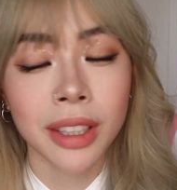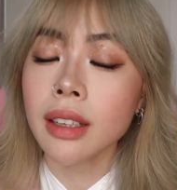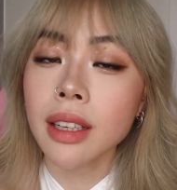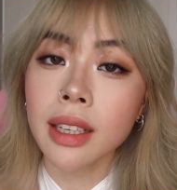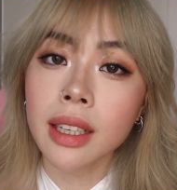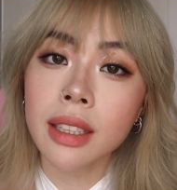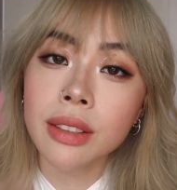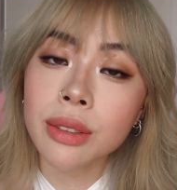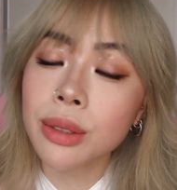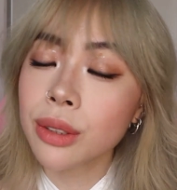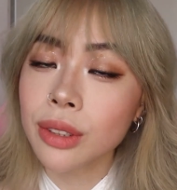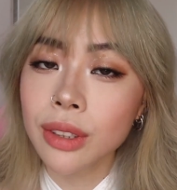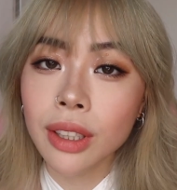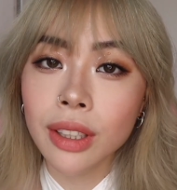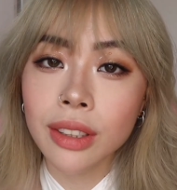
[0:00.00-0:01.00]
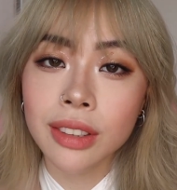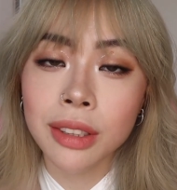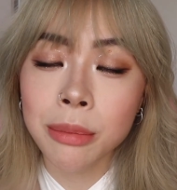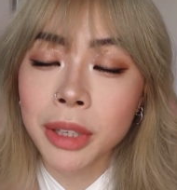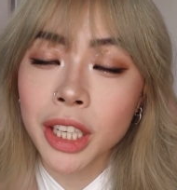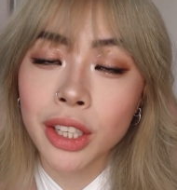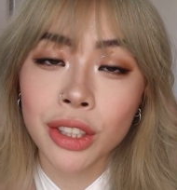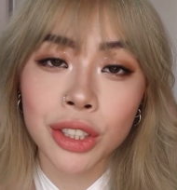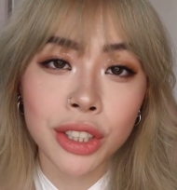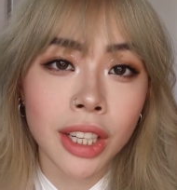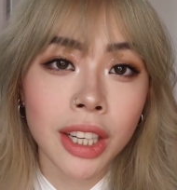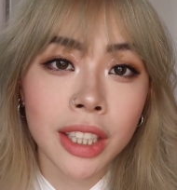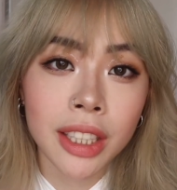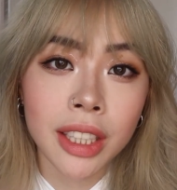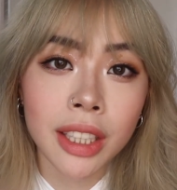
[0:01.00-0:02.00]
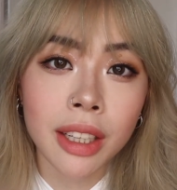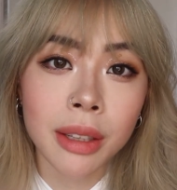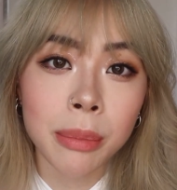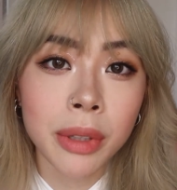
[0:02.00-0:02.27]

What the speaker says: and also to make your journey a